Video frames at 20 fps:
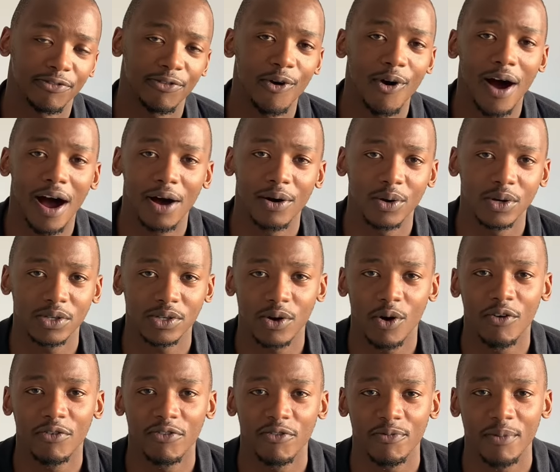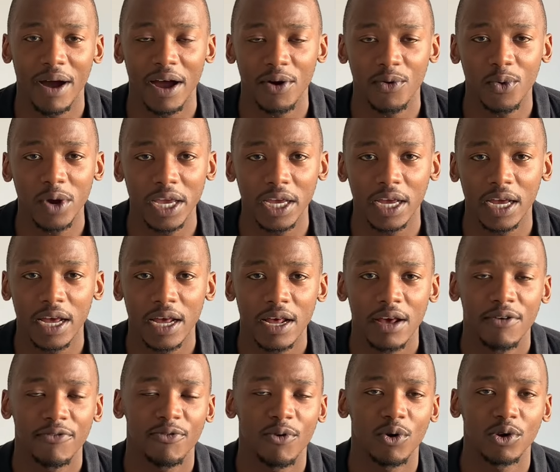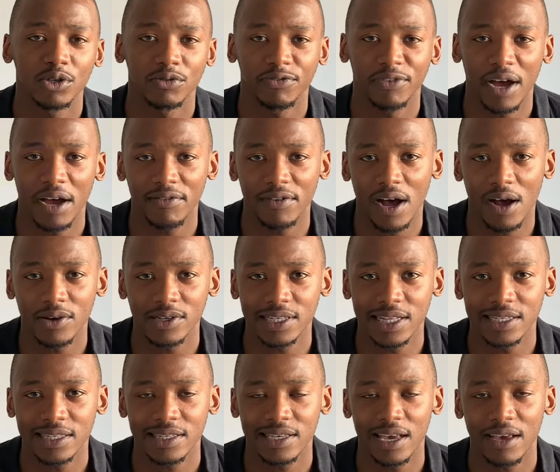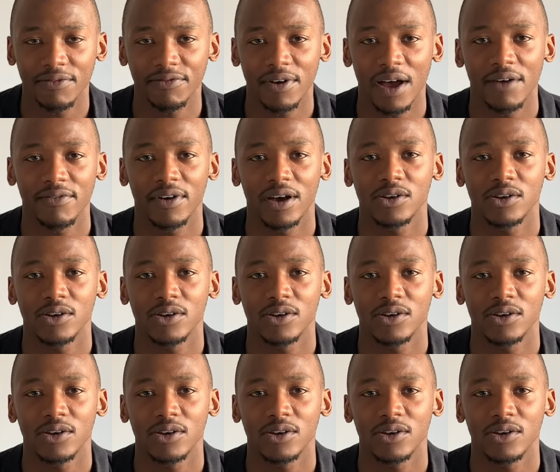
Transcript: 4 hours off of my week, 4 to 5 hours, let's say 5